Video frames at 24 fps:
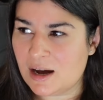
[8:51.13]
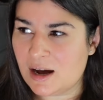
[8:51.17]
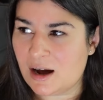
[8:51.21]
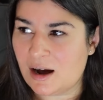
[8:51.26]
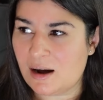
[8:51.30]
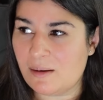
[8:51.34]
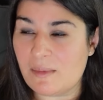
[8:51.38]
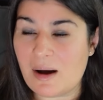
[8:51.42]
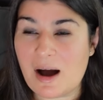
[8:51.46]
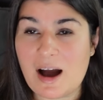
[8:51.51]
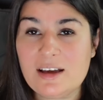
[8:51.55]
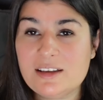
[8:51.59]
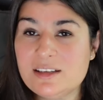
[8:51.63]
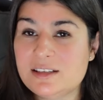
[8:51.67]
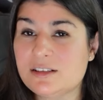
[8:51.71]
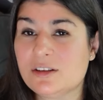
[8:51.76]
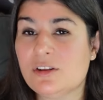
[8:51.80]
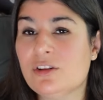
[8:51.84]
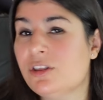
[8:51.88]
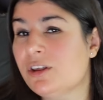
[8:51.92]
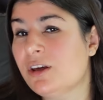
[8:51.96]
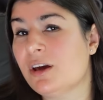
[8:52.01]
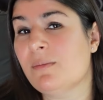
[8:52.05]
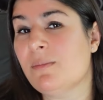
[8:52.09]
I
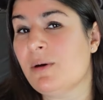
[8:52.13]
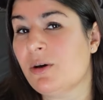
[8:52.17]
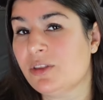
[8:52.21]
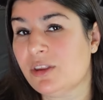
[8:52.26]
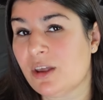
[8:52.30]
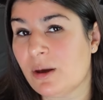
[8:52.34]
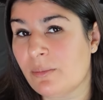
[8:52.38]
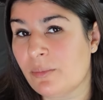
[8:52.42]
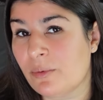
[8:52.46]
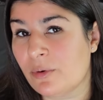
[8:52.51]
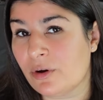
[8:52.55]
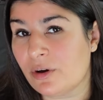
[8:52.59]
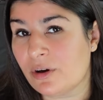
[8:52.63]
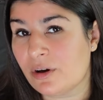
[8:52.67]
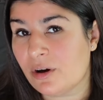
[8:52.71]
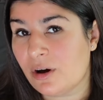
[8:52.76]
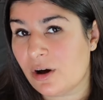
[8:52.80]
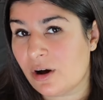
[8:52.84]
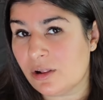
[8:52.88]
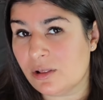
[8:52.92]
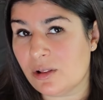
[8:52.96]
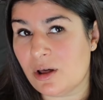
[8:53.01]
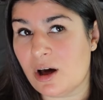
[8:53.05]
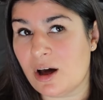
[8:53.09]
still think about that book
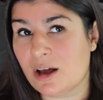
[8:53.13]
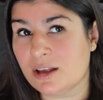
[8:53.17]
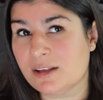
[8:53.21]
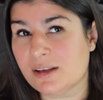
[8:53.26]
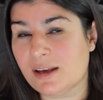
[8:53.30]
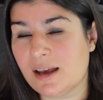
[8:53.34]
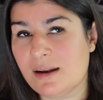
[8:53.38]
a lot,